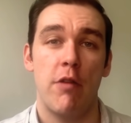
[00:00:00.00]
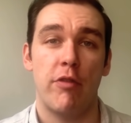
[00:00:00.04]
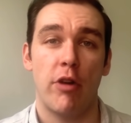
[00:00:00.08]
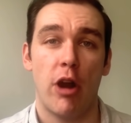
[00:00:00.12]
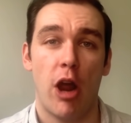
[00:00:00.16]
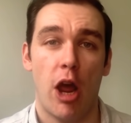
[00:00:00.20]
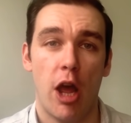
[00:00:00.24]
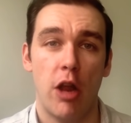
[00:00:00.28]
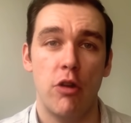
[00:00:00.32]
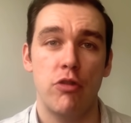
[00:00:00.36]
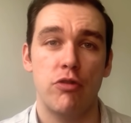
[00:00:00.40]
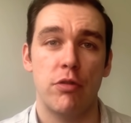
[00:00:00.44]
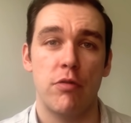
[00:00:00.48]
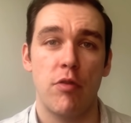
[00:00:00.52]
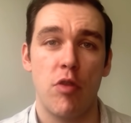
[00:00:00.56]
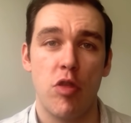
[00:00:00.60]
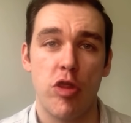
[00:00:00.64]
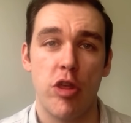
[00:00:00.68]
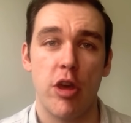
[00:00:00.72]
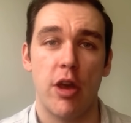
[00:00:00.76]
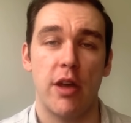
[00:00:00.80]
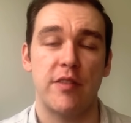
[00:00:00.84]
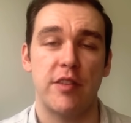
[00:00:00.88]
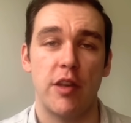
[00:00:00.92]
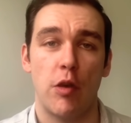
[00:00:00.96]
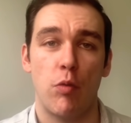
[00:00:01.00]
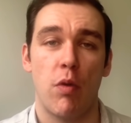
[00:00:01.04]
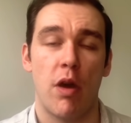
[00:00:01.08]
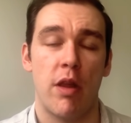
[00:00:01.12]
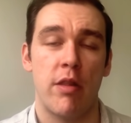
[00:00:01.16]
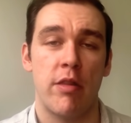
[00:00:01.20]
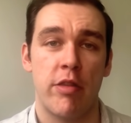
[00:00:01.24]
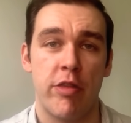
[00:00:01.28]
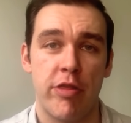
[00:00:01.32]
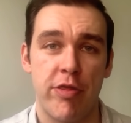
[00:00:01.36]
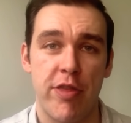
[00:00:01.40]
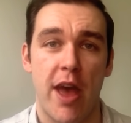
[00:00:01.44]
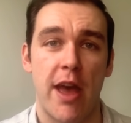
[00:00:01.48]

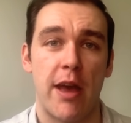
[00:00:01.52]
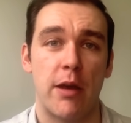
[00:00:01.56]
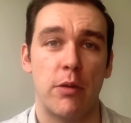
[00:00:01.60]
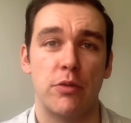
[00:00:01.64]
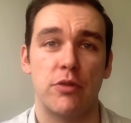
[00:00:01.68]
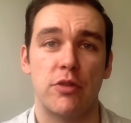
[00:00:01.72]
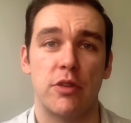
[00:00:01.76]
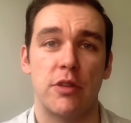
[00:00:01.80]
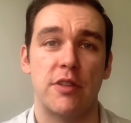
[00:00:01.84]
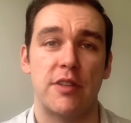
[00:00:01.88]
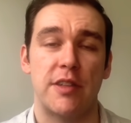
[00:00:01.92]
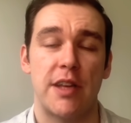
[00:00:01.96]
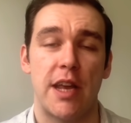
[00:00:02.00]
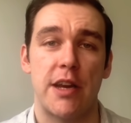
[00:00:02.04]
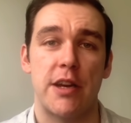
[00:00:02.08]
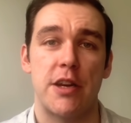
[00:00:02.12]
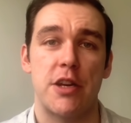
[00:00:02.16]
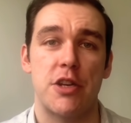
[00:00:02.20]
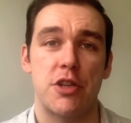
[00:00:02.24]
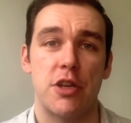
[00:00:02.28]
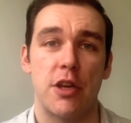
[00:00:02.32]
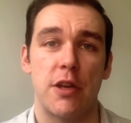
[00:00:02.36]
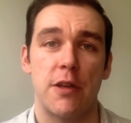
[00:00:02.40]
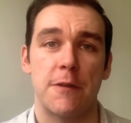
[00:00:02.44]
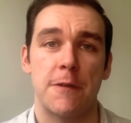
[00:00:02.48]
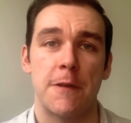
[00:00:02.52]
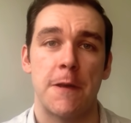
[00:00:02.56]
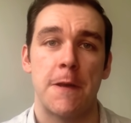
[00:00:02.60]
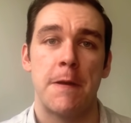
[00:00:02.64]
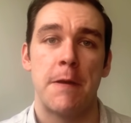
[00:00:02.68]
131,000 signatures.